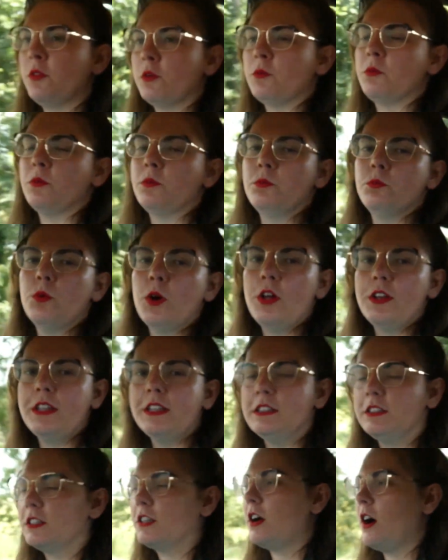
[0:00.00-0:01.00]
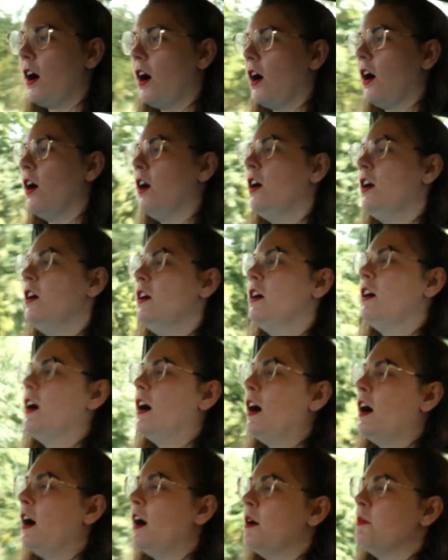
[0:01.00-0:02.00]
that weren't in your car
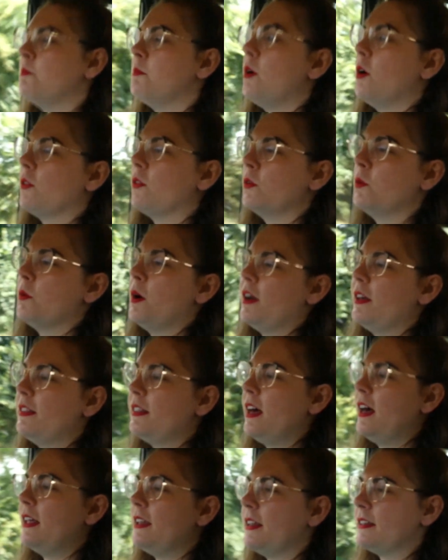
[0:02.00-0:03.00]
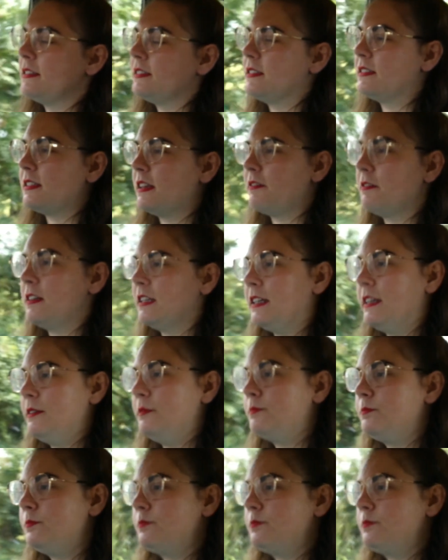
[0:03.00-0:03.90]
on the way there necessarily.